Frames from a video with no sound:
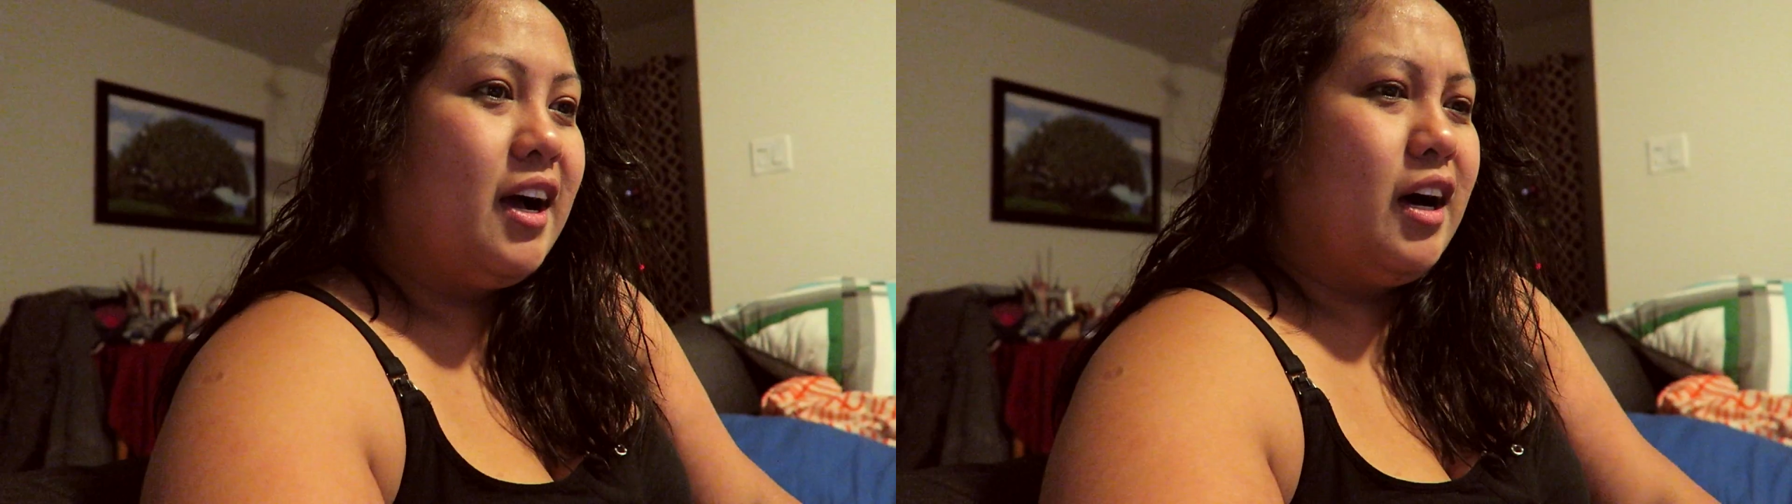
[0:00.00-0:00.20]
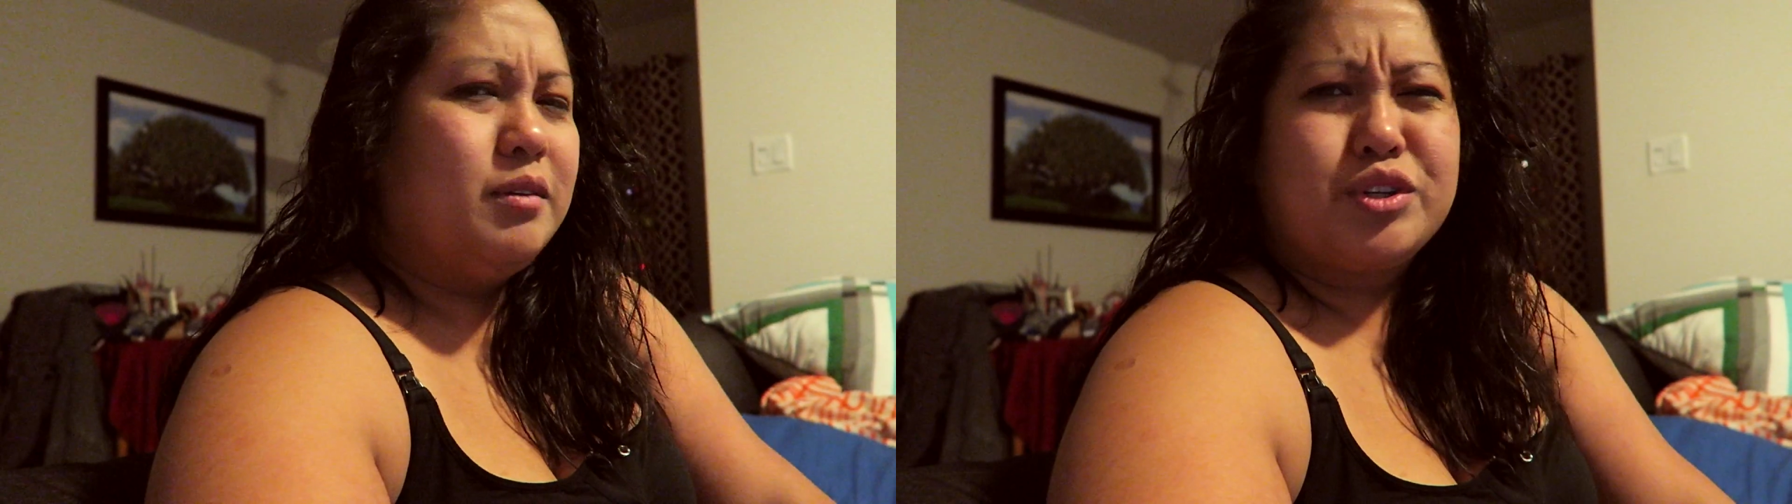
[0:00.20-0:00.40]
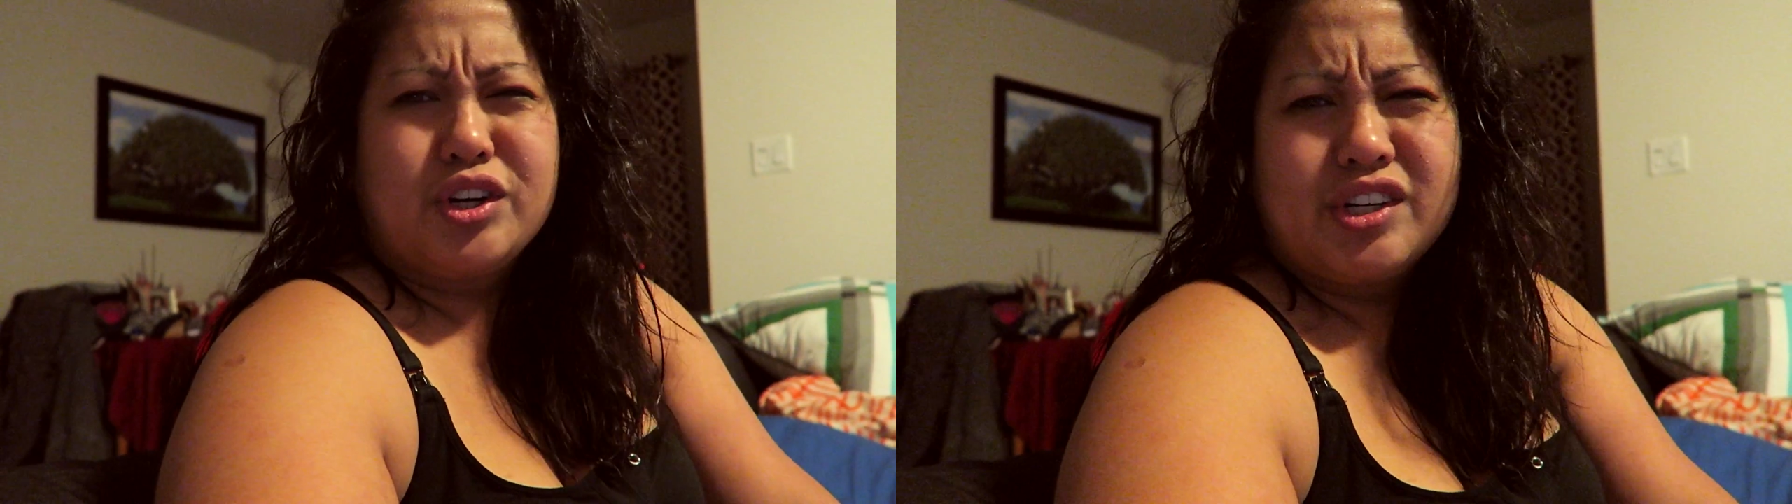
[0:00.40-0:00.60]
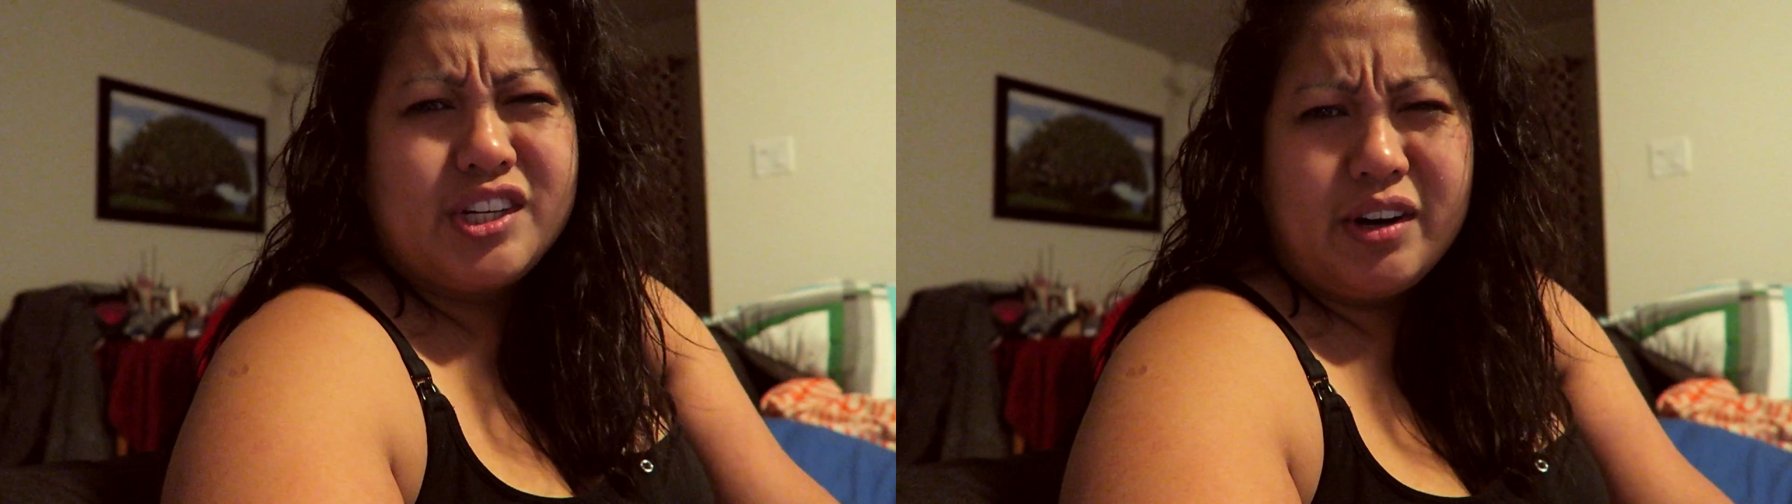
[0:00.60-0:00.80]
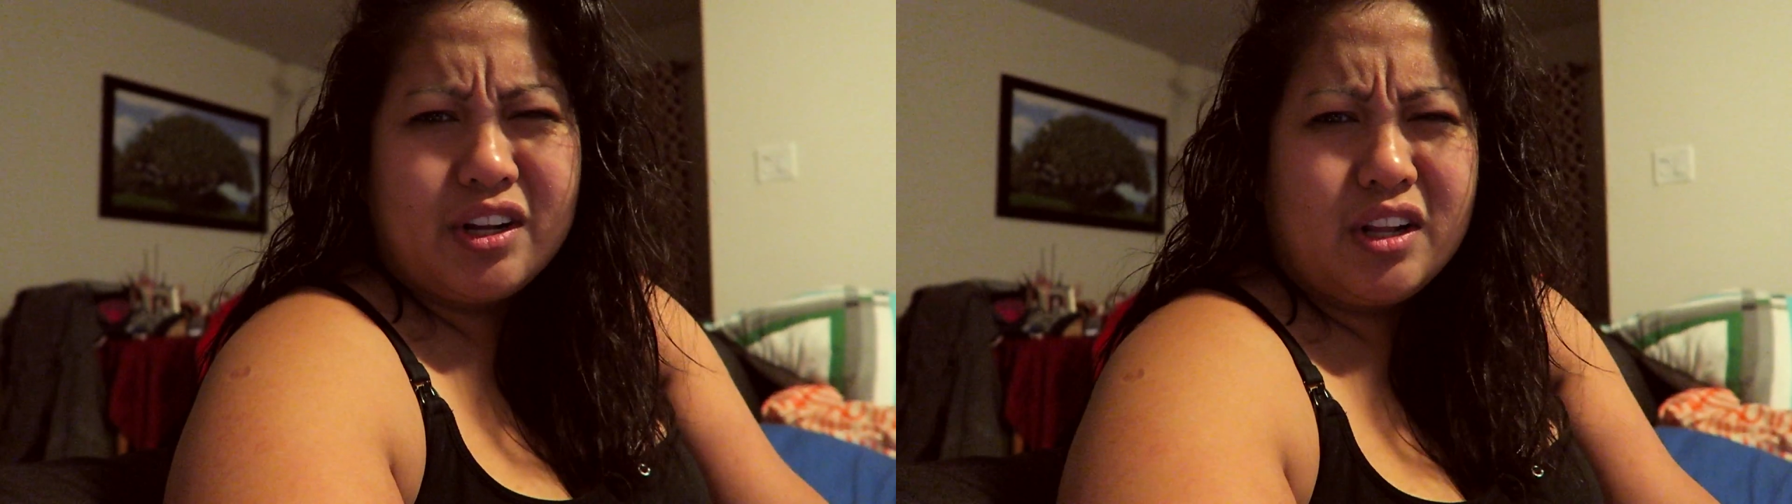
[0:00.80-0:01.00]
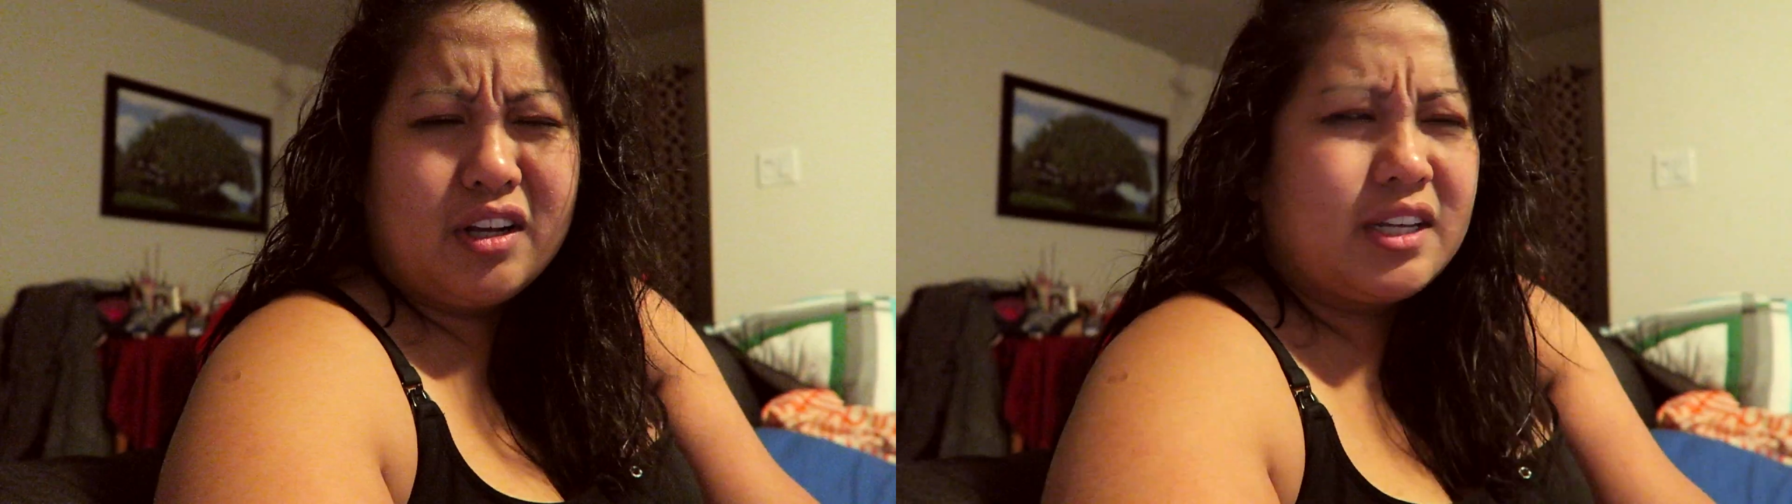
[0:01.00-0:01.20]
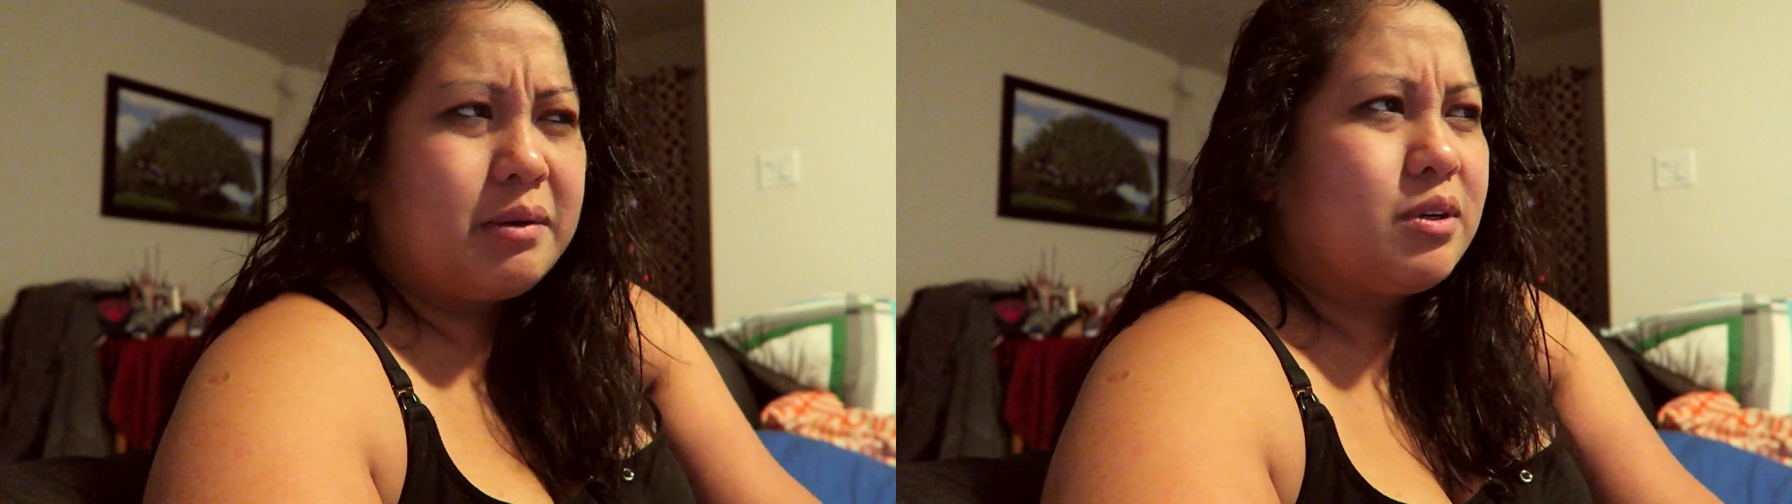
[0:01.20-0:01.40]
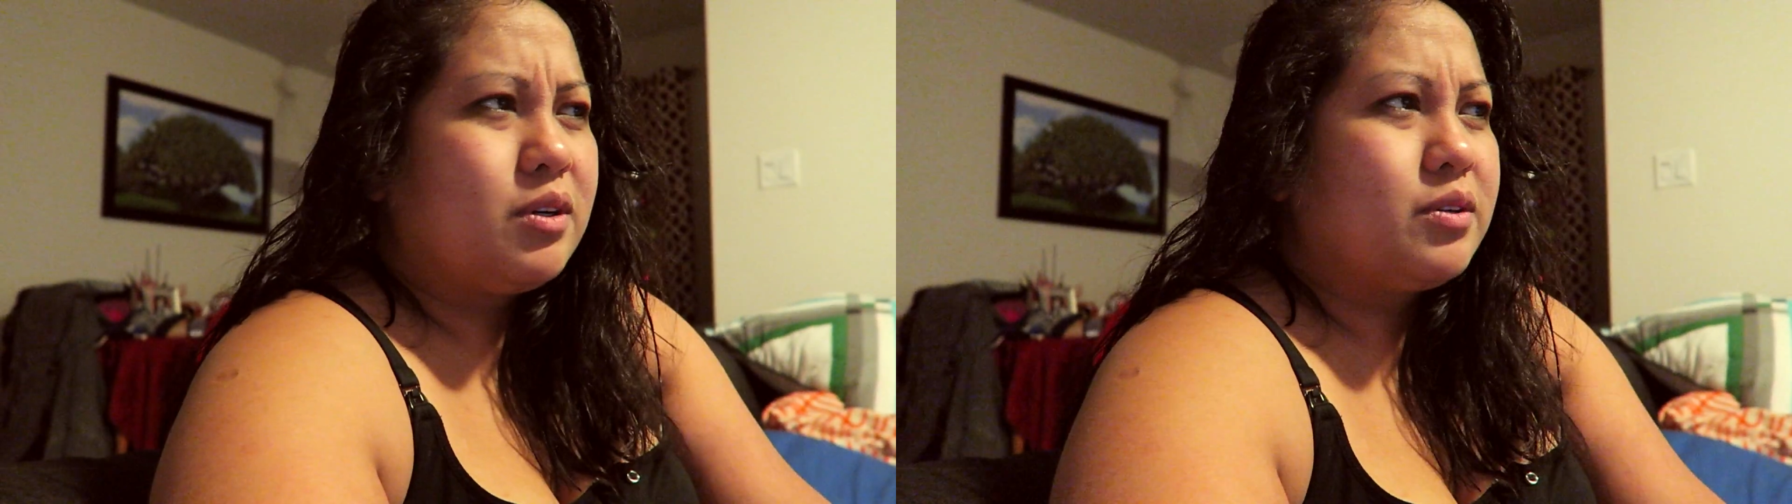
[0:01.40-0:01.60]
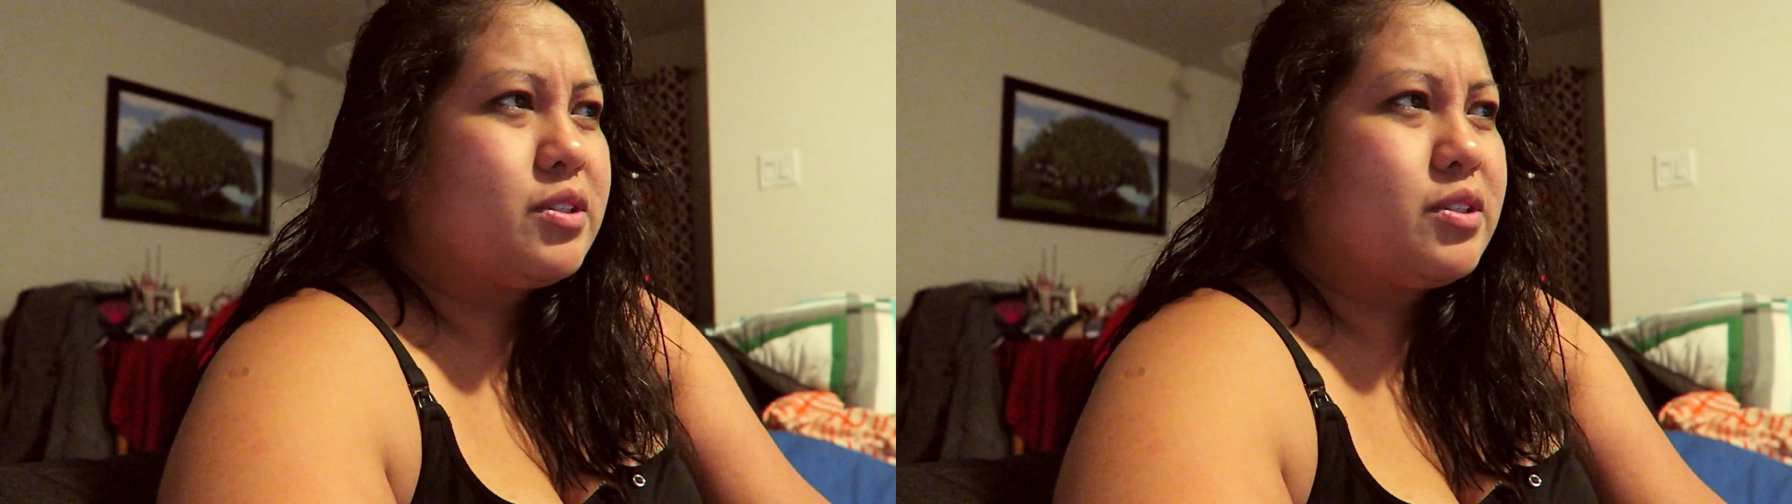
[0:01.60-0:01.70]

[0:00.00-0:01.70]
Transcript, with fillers: Jordan showered a long time ago,